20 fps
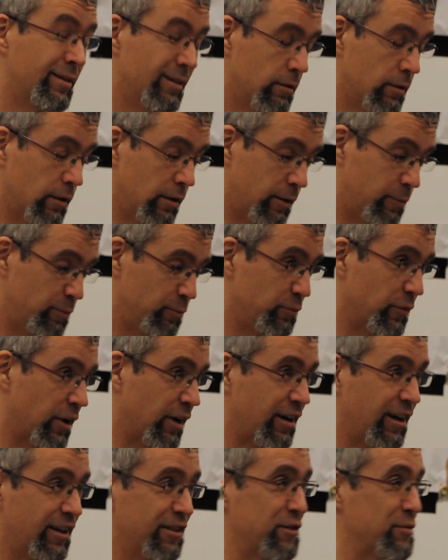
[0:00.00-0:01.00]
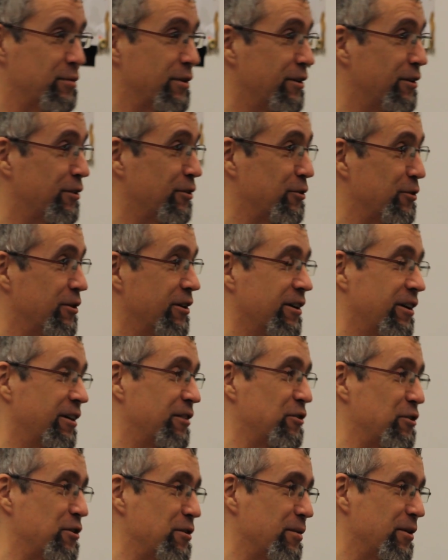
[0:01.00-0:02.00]
I don't even
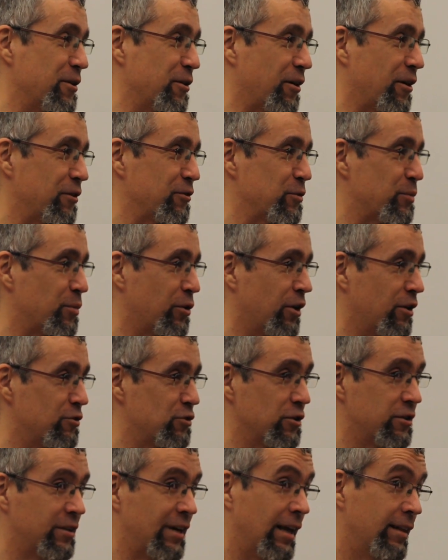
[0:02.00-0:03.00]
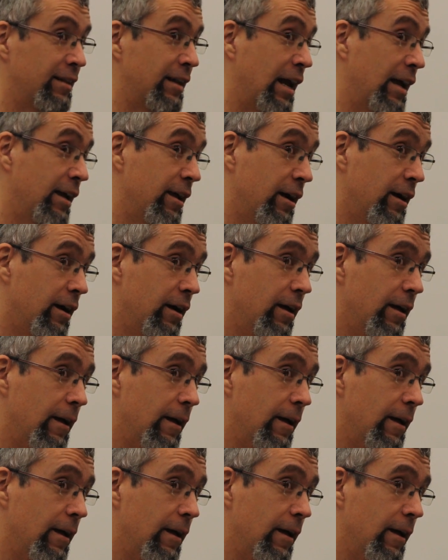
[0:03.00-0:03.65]
know how to pronounce it. Tlatlaya.